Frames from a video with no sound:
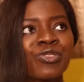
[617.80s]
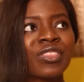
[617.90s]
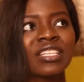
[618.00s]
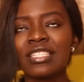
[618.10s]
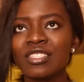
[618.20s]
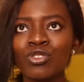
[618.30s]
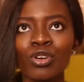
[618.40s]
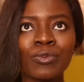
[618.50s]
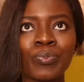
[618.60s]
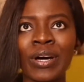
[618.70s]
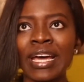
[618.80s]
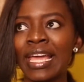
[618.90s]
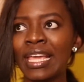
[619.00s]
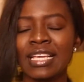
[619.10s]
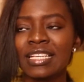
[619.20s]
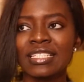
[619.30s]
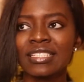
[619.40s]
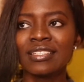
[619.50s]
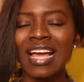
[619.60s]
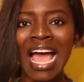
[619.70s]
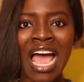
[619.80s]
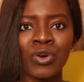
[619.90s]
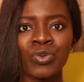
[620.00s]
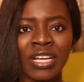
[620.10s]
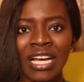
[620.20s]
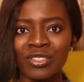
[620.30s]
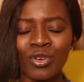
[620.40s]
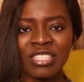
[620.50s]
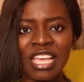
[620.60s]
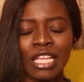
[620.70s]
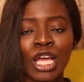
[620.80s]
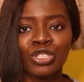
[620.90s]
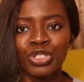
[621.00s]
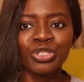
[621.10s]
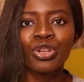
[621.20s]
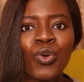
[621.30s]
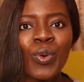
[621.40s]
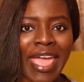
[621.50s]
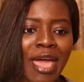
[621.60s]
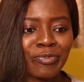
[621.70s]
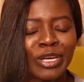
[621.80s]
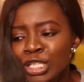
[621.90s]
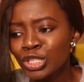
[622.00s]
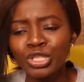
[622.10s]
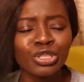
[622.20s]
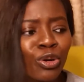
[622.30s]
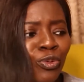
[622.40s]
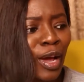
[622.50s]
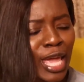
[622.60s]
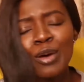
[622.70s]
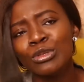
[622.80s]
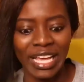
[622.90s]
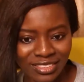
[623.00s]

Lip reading: This is not by arrogance or saying, do you know who I am? Do you know who I am?